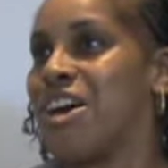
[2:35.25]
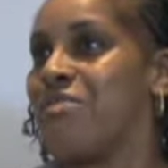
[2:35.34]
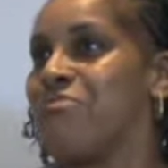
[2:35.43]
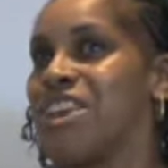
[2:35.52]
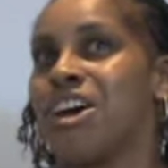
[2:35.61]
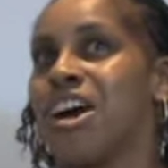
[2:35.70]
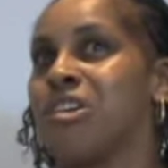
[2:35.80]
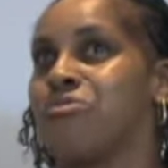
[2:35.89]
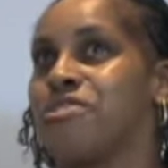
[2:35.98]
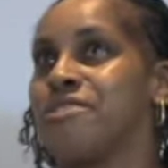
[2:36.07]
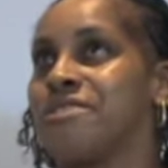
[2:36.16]
I mean, I
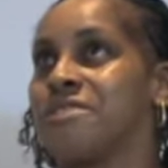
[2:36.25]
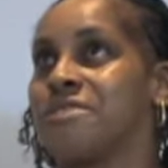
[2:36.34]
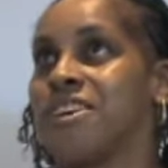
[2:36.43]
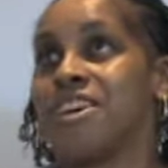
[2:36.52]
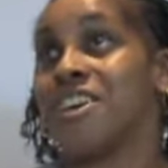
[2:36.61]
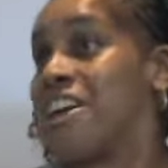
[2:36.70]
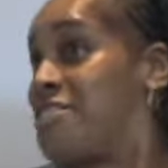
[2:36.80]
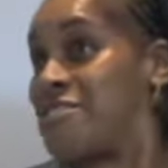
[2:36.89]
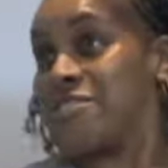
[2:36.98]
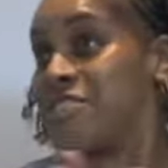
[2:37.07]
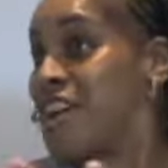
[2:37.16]
was in
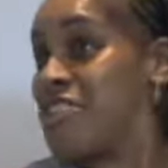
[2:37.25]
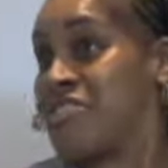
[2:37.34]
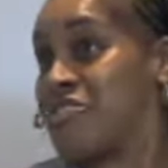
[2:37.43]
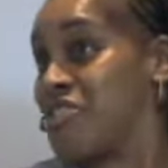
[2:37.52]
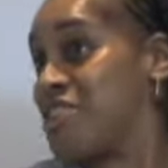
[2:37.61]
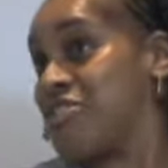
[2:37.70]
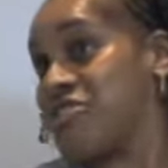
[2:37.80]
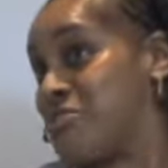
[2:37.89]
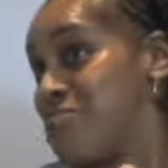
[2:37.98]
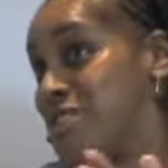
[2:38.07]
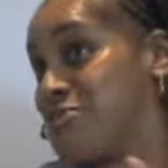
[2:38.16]
Kensington High Street
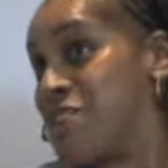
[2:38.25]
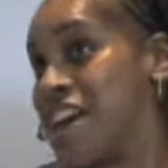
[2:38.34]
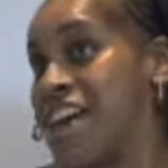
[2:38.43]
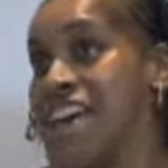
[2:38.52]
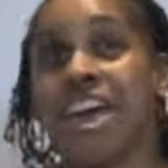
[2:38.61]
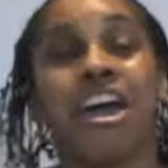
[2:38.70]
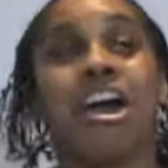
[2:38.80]
shopping away,